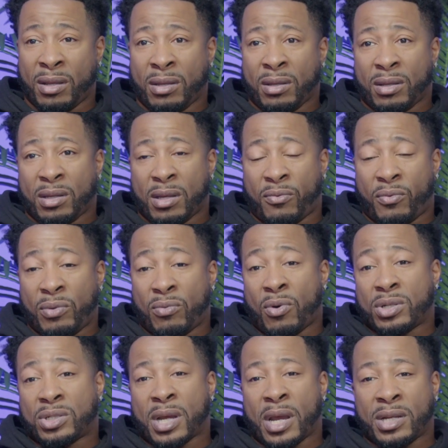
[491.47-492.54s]
Yeah. If we
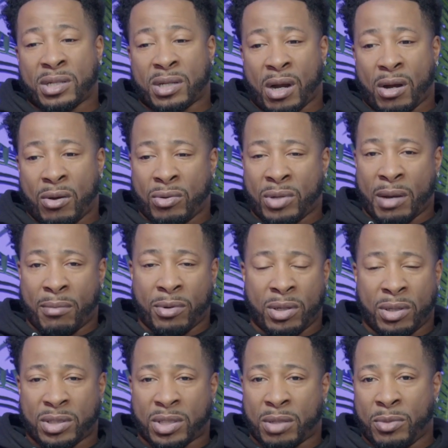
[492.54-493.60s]
want change in our own
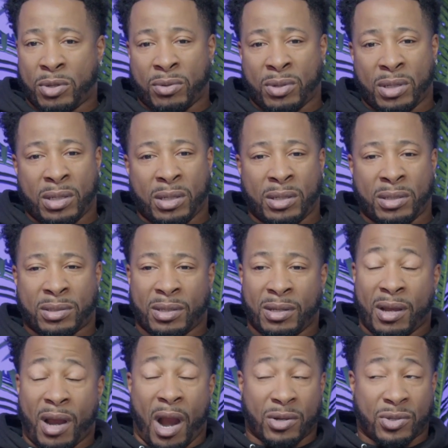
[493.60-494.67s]
neighborhoods, communities,
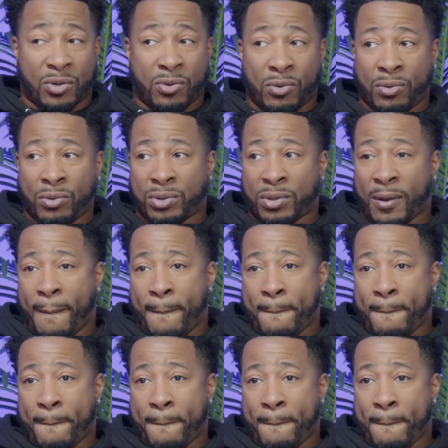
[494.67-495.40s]
our schools,